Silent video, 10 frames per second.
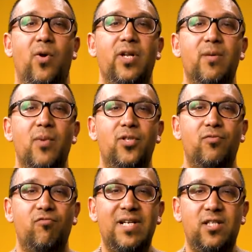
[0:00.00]
One of the
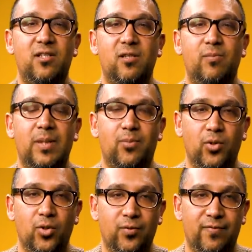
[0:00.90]
most recent
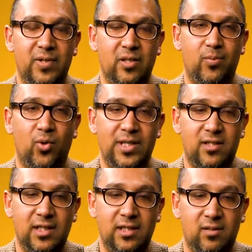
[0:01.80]
people who've been
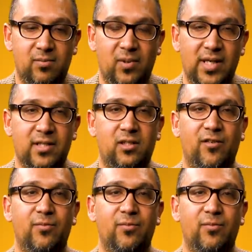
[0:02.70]
appointed by this